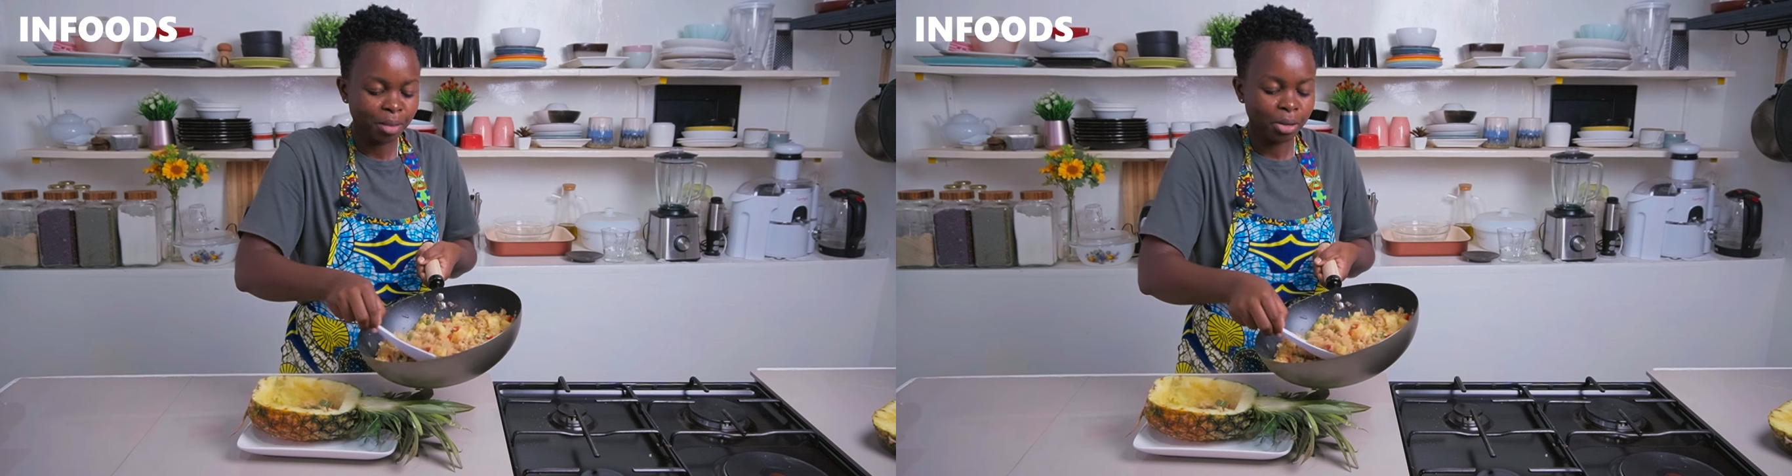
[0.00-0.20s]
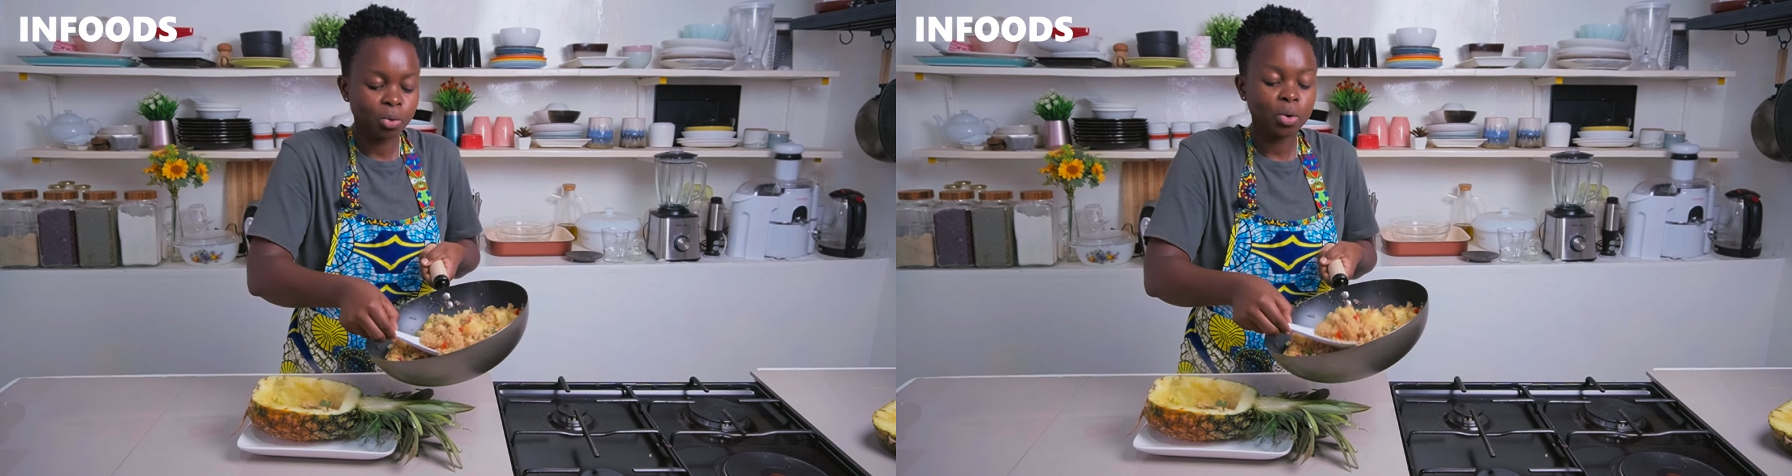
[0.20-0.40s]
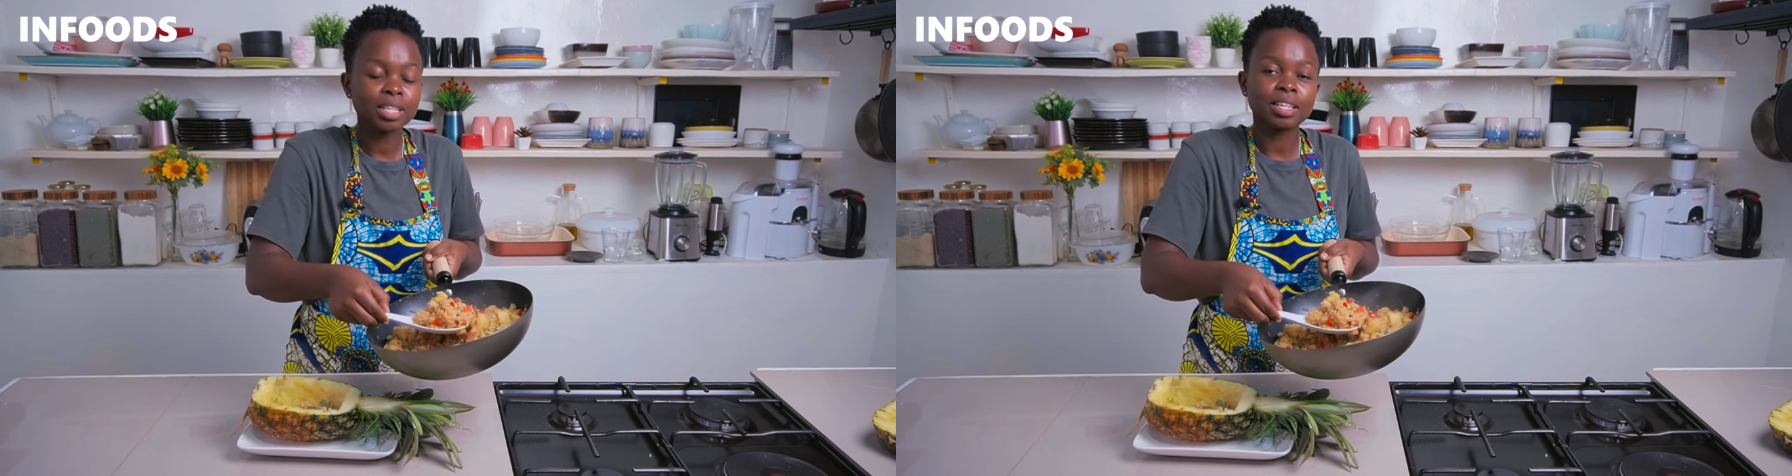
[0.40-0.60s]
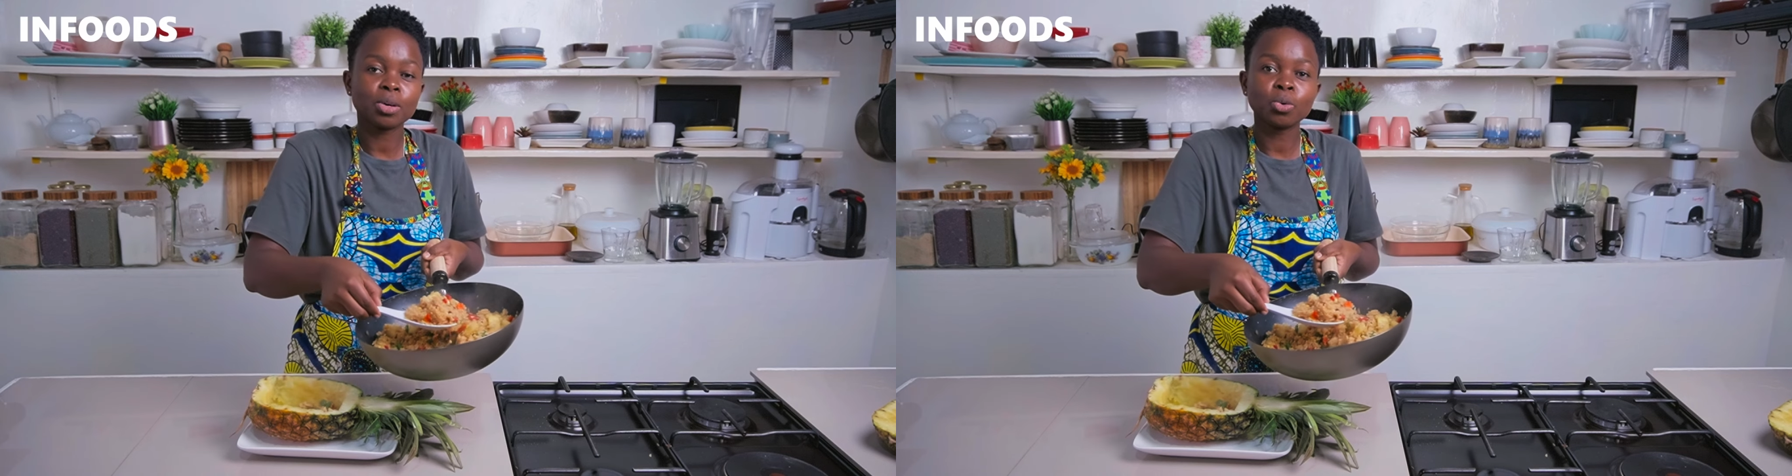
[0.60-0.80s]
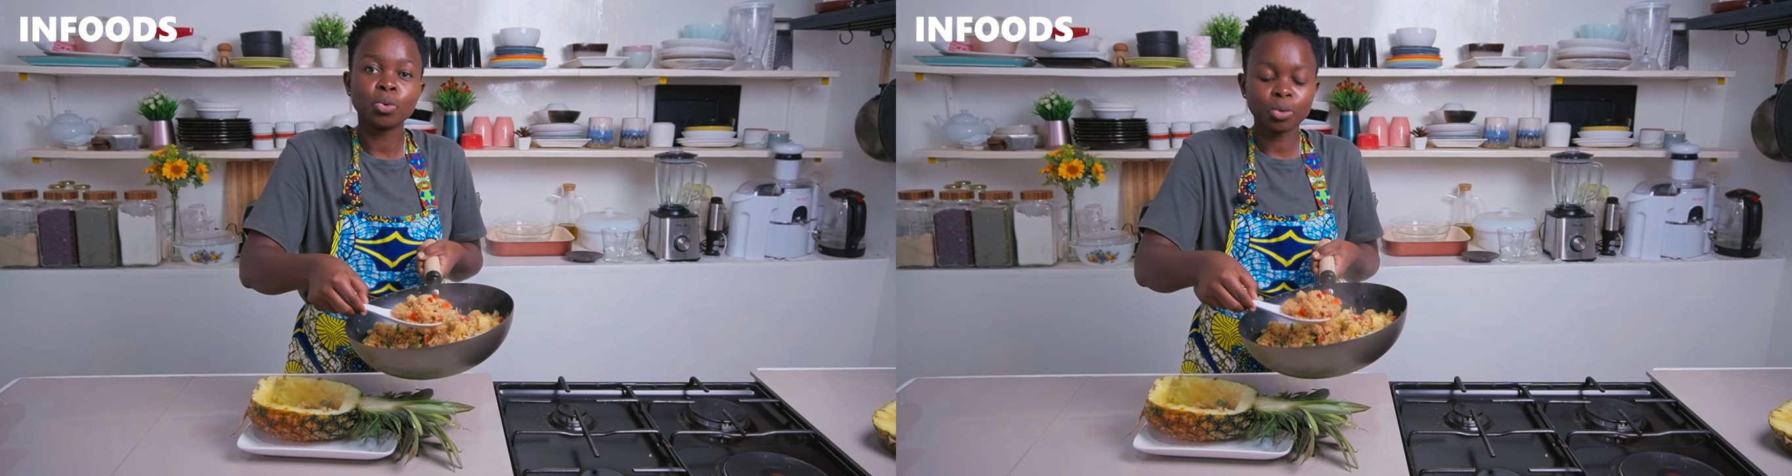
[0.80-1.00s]
You know, as a
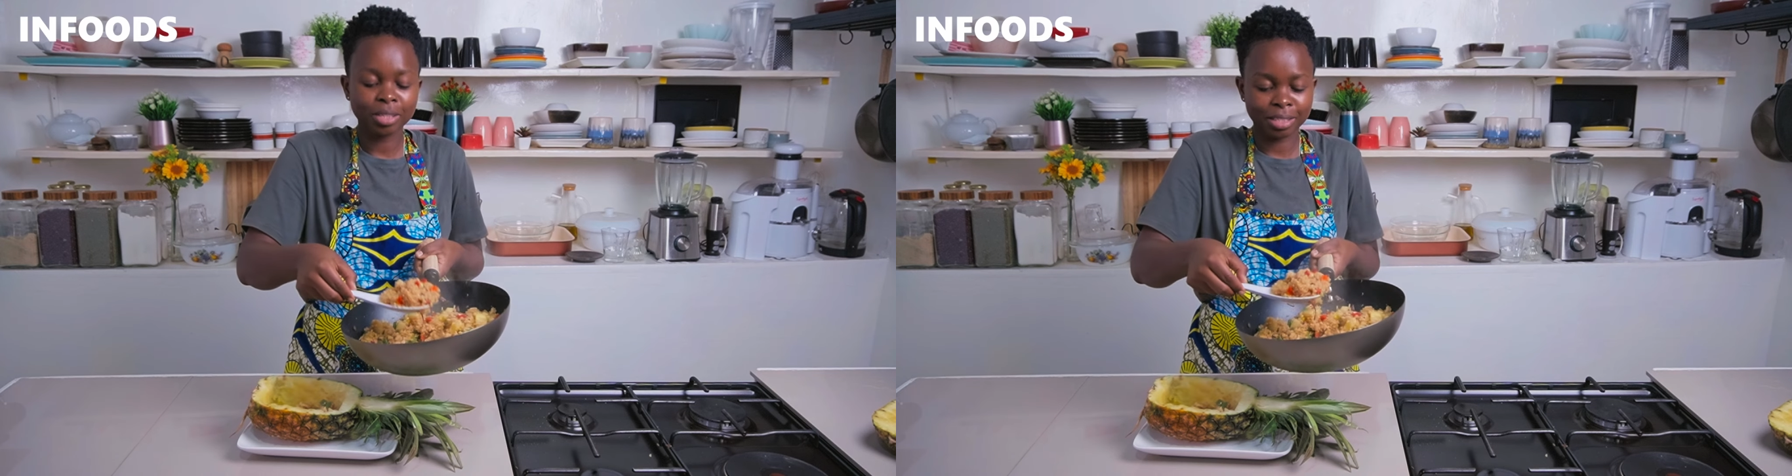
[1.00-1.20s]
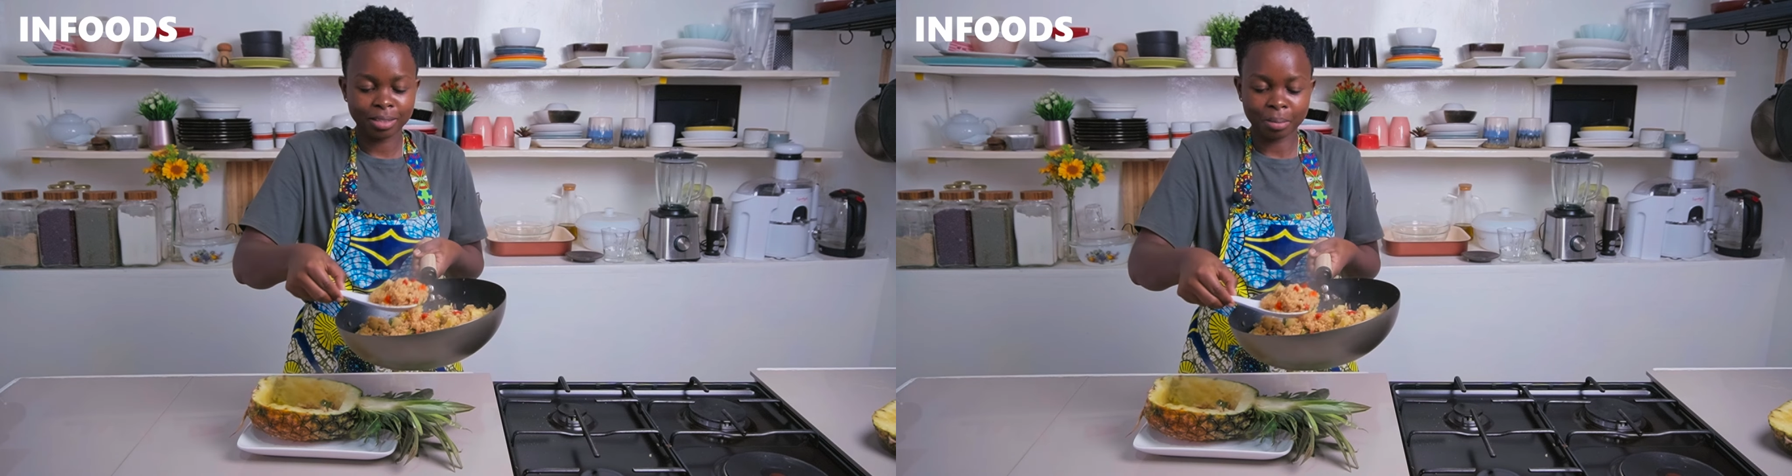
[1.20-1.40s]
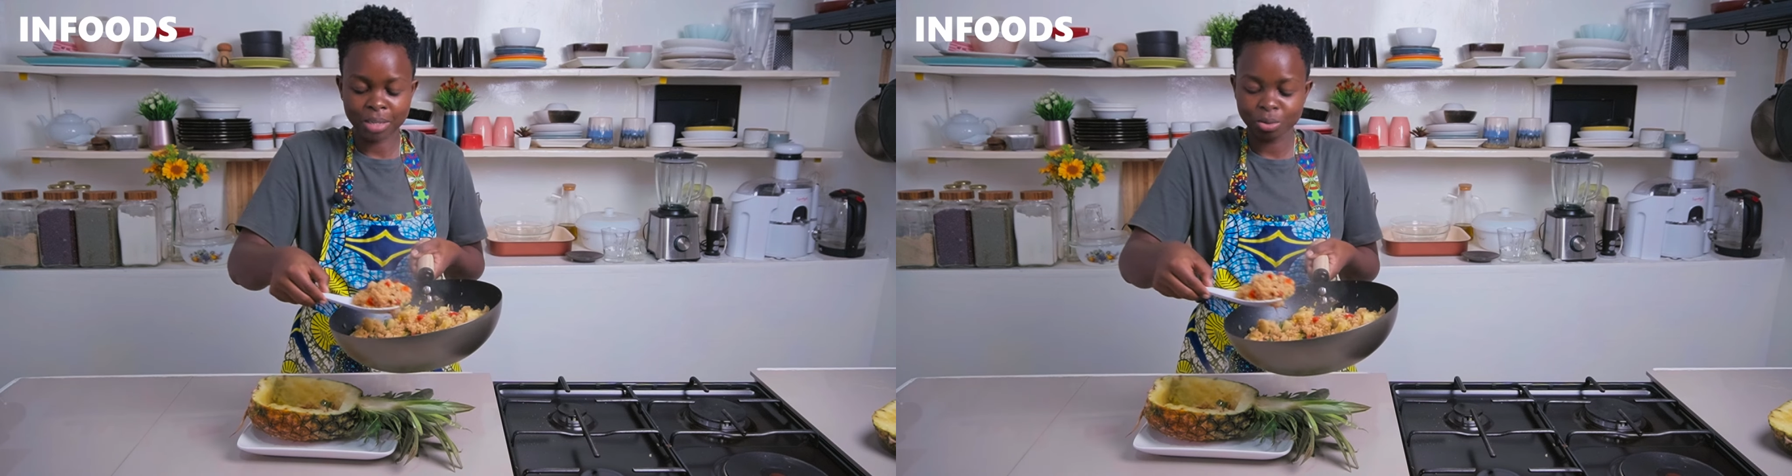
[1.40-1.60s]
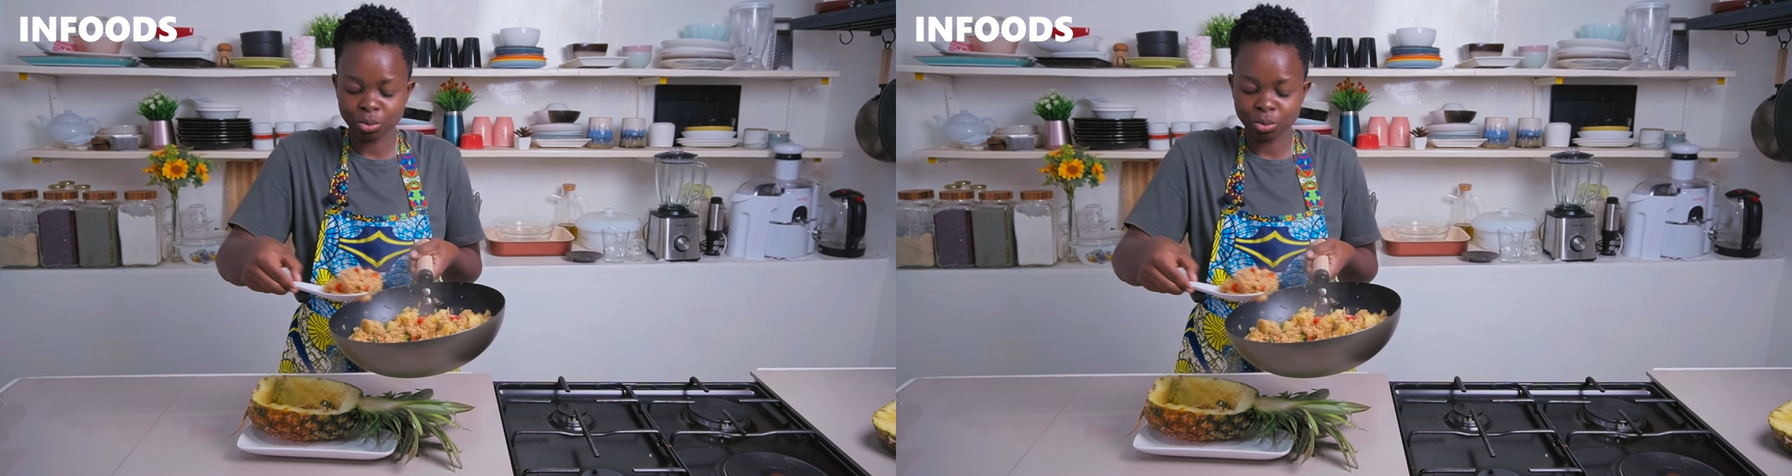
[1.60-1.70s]
cook, it's a must